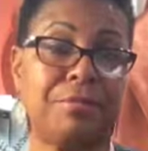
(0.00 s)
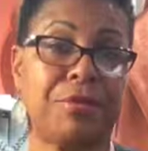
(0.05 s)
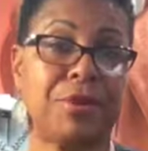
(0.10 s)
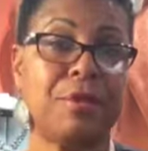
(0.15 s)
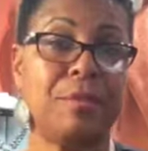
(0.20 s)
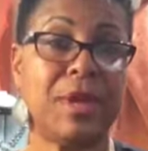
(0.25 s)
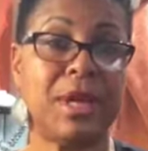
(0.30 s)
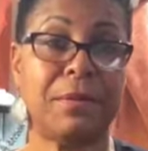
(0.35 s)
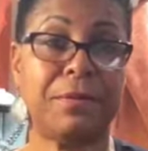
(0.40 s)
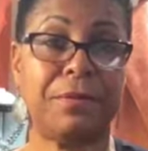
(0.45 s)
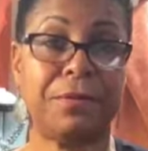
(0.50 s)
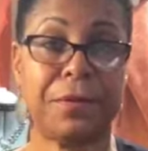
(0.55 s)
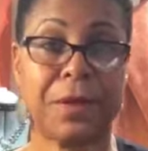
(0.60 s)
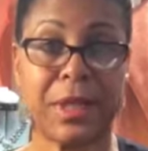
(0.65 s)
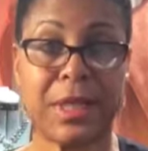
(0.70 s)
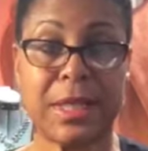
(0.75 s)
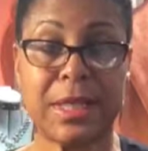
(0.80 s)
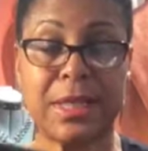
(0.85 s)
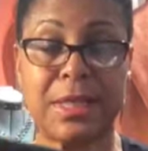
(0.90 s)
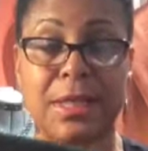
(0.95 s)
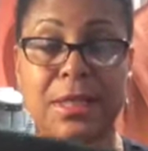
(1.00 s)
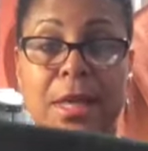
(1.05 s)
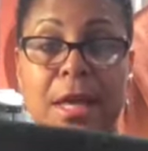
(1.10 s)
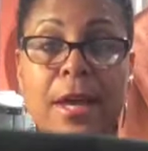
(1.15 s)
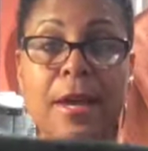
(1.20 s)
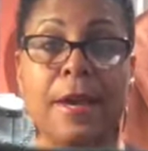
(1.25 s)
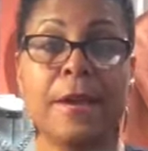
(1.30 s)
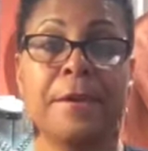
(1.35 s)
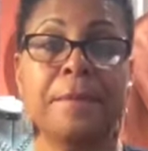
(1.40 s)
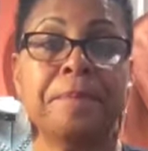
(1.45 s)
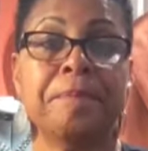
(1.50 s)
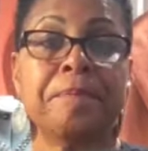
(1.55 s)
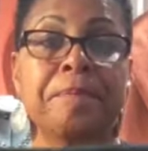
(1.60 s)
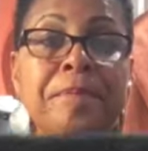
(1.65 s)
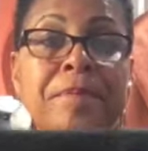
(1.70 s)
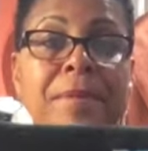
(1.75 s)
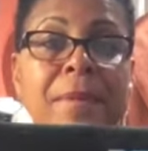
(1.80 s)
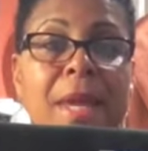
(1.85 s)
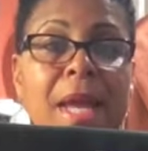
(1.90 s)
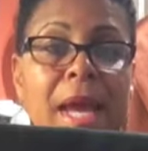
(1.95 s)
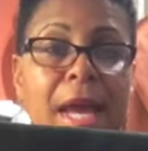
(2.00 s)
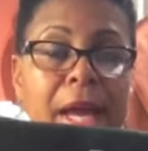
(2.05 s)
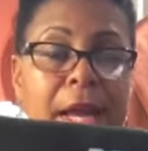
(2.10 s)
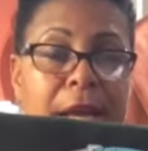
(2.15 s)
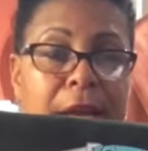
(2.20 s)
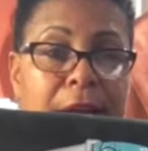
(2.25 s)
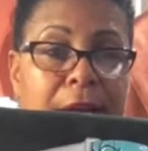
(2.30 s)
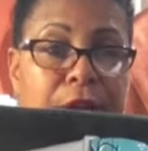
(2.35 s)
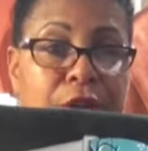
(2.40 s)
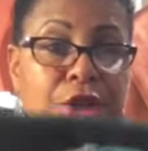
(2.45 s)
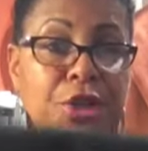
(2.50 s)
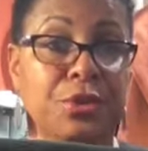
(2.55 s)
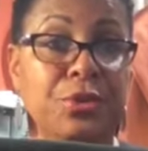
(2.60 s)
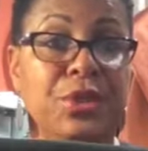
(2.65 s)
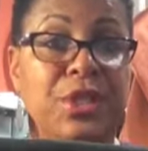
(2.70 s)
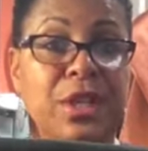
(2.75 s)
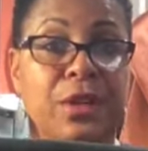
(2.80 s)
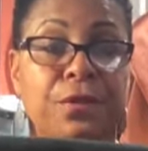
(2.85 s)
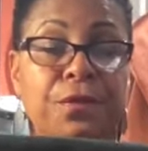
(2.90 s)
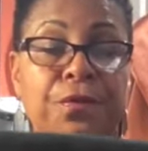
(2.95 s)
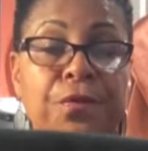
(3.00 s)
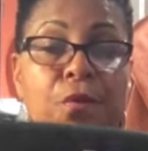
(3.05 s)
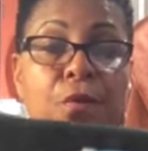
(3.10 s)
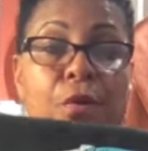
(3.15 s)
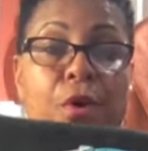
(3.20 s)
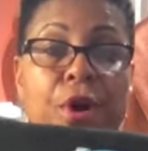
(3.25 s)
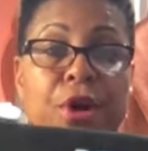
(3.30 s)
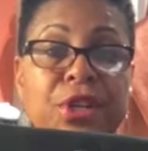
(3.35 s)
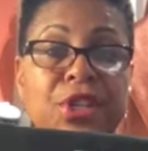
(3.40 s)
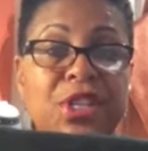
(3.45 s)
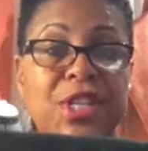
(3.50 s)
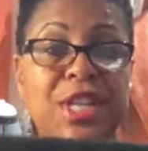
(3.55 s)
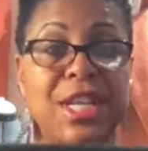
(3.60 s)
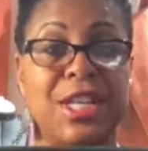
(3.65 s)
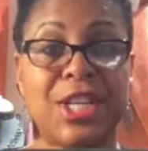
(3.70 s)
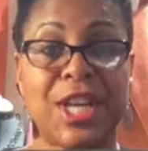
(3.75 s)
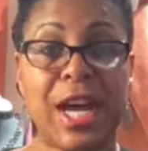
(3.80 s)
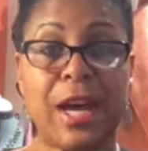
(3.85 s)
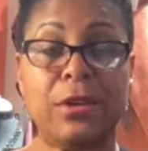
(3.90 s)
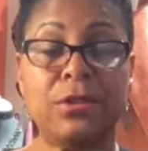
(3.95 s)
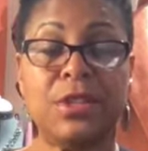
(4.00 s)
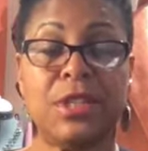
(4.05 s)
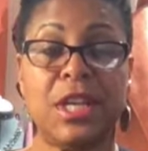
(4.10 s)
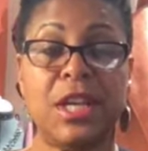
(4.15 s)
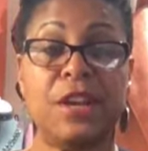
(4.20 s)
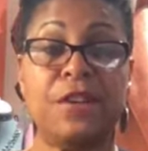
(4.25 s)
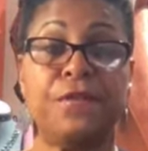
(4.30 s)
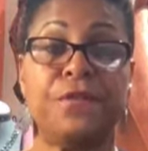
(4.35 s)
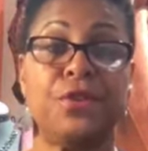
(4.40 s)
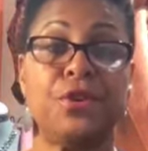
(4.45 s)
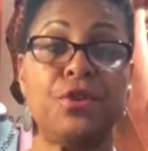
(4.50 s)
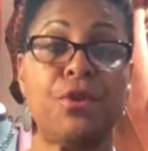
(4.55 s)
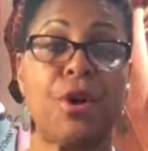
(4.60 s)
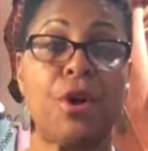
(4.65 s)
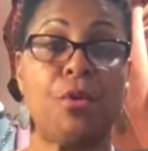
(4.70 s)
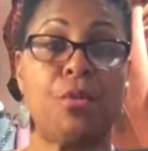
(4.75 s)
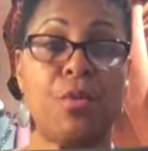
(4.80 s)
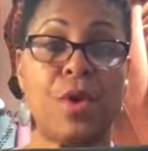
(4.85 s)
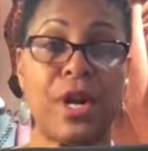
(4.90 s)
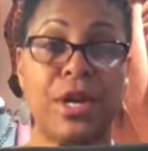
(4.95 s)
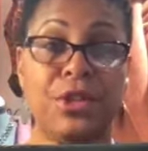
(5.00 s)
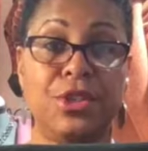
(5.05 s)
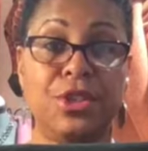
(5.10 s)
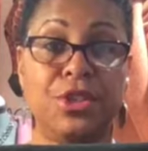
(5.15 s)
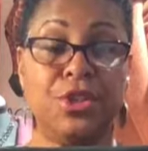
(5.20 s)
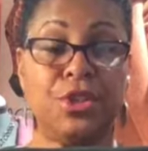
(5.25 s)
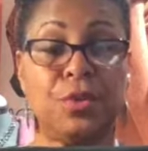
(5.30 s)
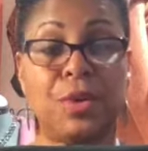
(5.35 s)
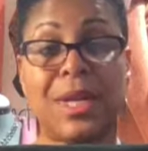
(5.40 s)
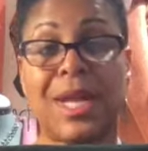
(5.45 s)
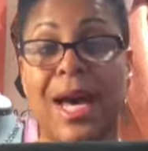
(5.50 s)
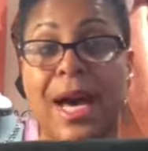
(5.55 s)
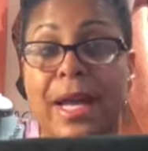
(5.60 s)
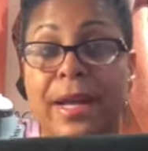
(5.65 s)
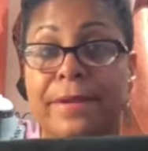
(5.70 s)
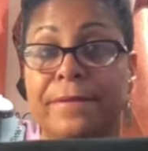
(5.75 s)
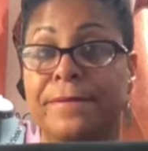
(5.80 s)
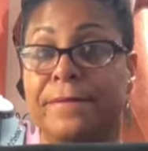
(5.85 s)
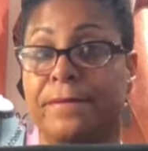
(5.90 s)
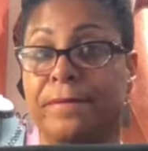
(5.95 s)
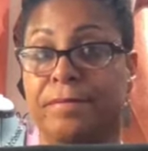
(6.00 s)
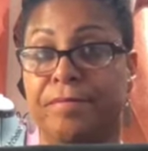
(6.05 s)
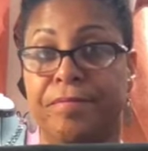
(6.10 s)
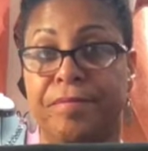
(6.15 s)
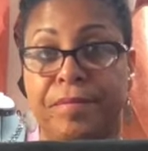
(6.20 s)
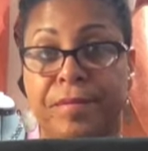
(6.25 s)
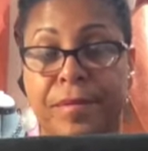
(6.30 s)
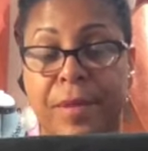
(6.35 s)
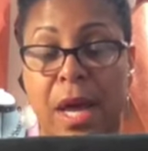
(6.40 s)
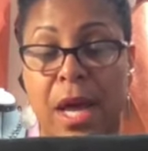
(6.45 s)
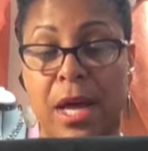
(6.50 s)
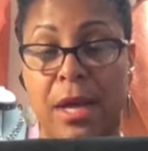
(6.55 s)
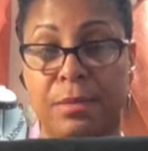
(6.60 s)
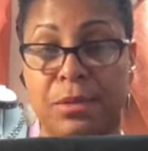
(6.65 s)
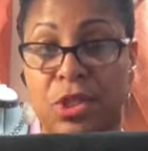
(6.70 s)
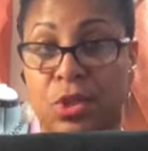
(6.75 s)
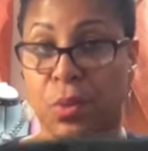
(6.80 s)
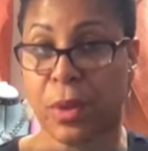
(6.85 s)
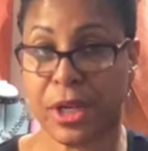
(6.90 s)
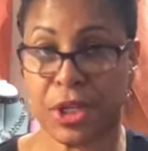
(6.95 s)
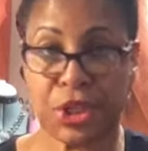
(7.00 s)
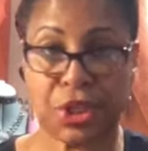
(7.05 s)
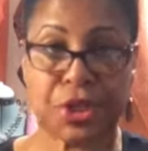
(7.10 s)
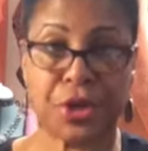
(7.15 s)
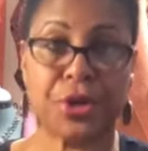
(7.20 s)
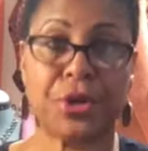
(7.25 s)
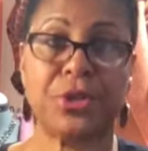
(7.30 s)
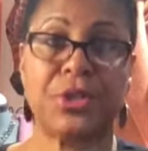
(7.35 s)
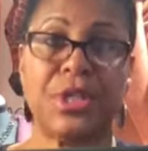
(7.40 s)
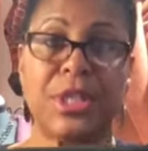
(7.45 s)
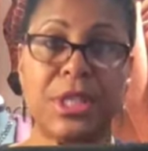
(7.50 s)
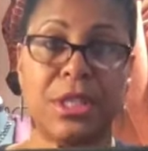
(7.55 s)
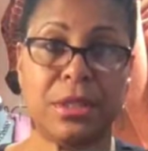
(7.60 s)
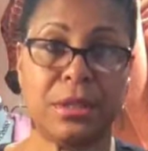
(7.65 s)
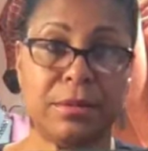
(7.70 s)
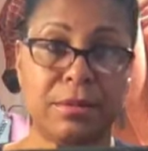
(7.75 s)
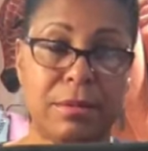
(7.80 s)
premium fleece and use it for stitch outs if you are one to do a lot of um, sweatshirts and